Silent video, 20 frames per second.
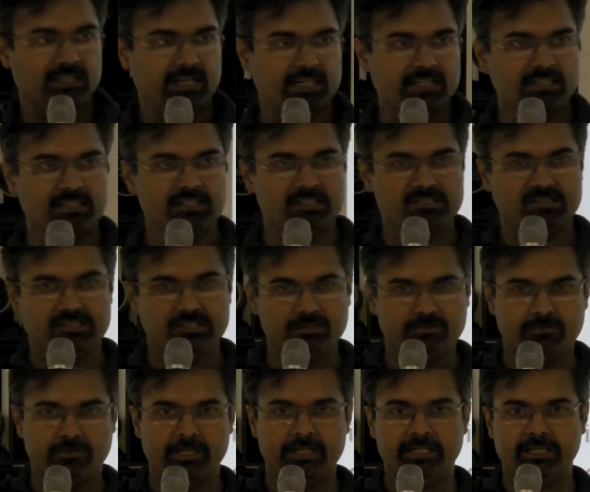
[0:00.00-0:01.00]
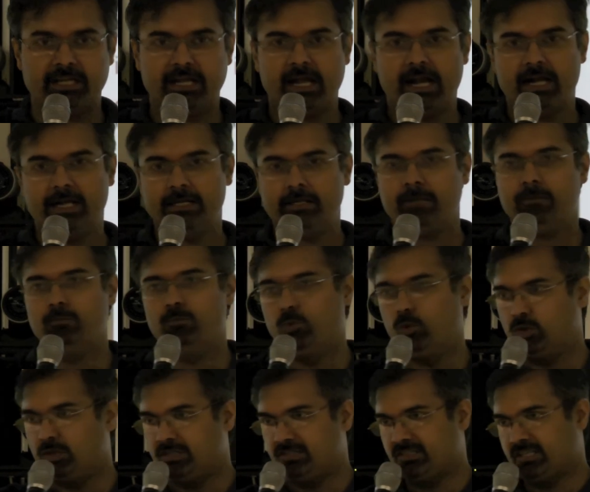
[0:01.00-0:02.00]
that is different and
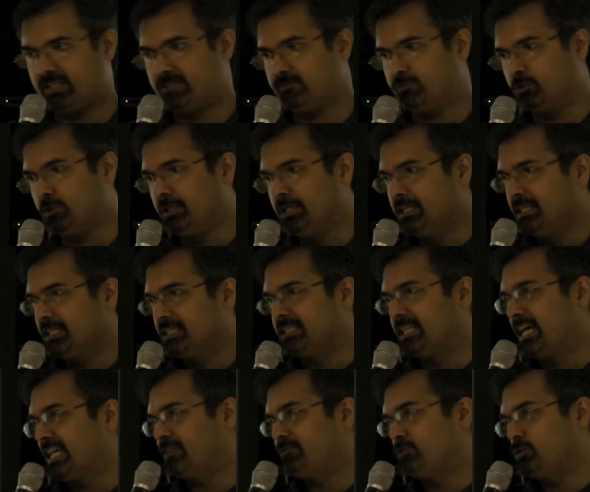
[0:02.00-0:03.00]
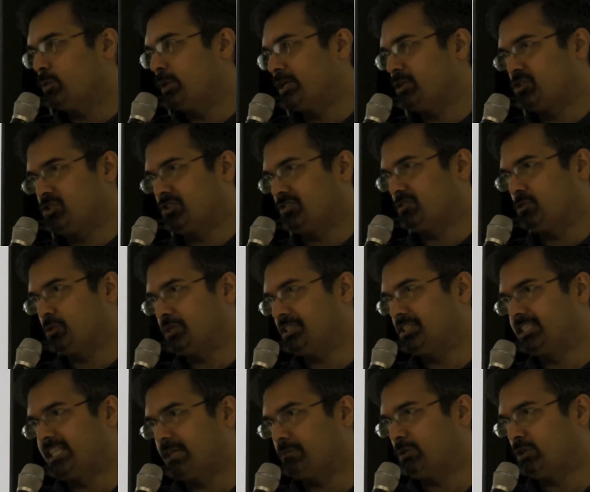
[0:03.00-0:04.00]
more insightful than you were just
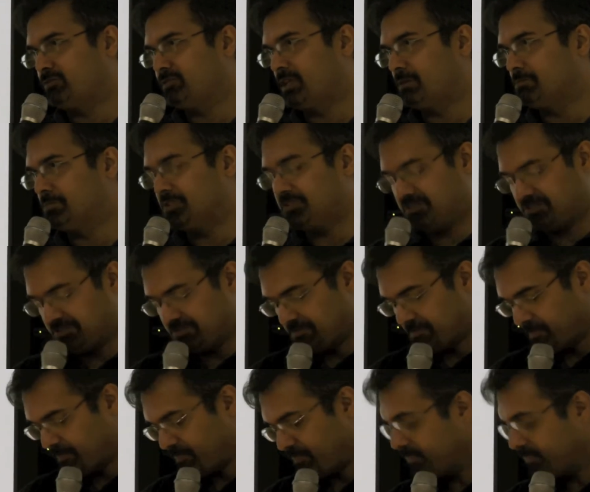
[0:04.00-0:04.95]
looking at the numbers.